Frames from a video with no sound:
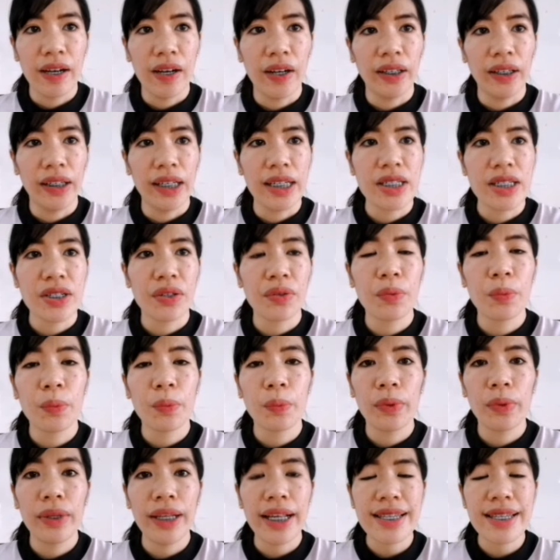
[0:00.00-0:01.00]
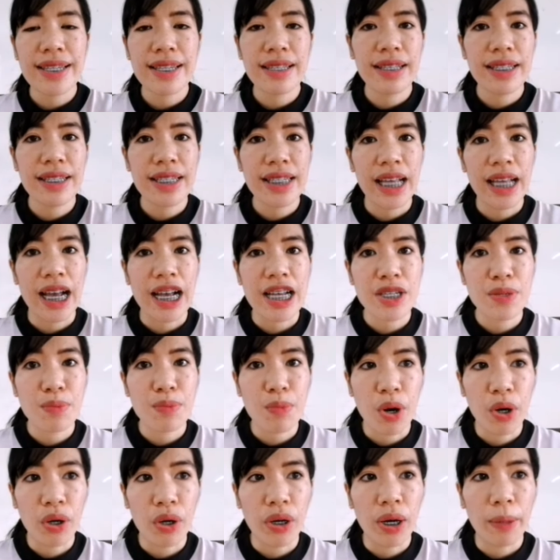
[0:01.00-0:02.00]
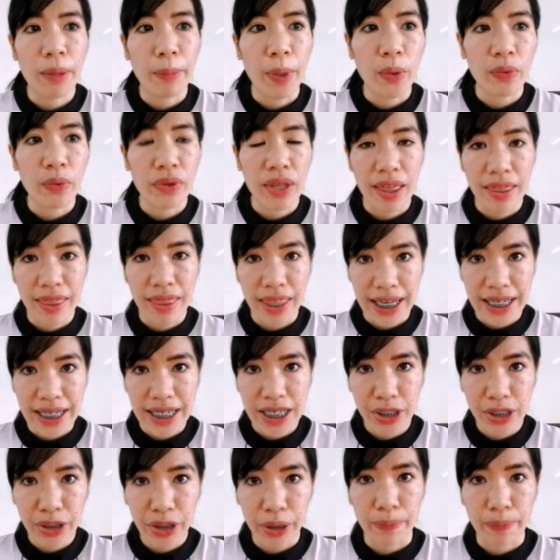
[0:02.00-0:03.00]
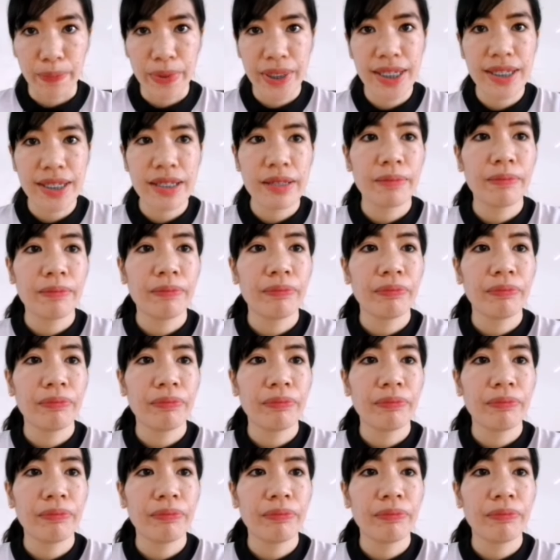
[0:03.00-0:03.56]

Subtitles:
Okay, so let's discuss more about these groups.